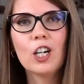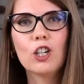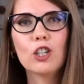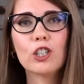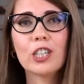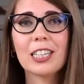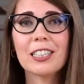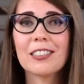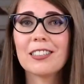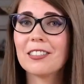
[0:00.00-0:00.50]

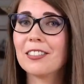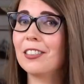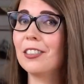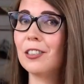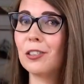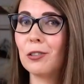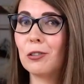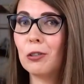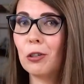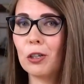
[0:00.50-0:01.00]
just
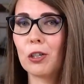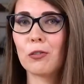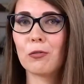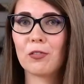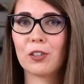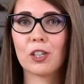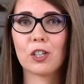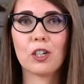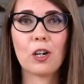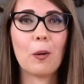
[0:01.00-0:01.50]
search
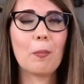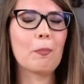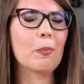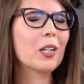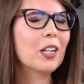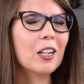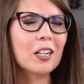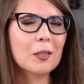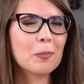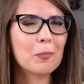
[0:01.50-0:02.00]
for a shop,
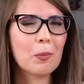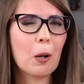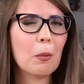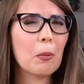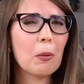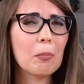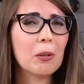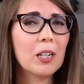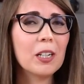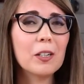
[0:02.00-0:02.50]
because
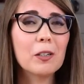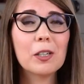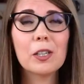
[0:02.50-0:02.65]
probably